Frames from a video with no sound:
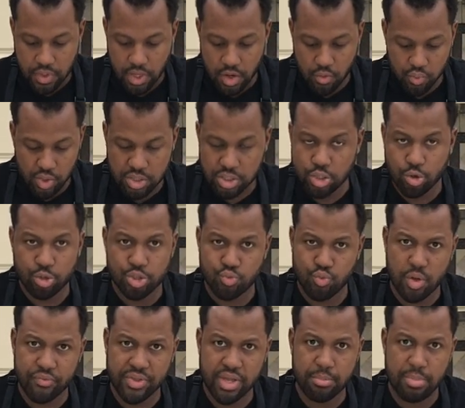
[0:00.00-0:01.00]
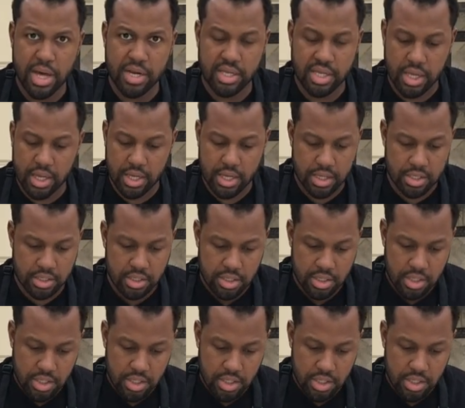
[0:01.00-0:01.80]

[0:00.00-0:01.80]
Uh, so it's roughly about a can.